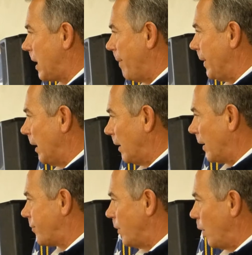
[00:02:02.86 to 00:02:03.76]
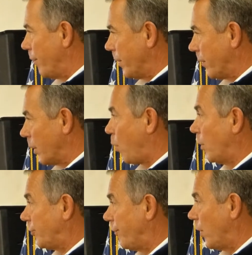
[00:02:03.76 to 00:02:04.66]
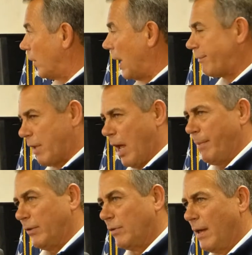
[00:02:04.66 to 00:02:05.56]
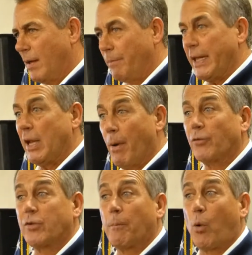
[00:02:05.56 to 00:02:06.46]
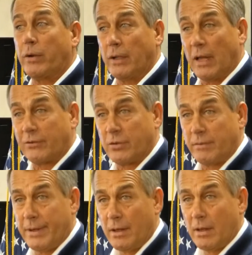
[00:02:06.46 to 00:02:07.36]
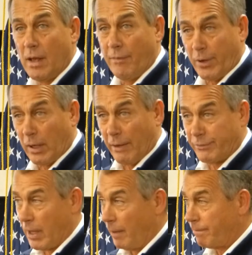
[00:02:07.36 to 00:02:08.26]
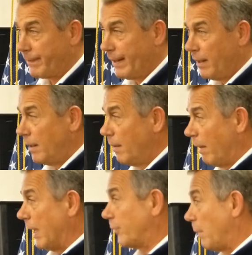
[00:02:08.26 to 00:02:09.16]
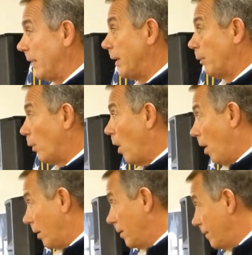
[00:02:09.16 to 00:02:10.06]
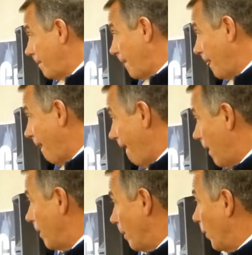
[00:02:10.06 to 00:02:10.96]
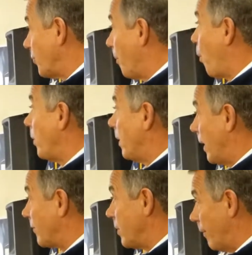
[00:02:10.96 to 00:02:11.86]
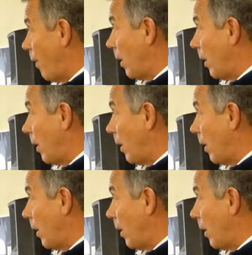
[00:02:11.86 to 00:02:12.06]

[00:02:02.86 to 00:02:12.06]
upcoming election over the course of your lifetime as being the most important election of their lifetime. Well, guess what? They were wrong. The most important election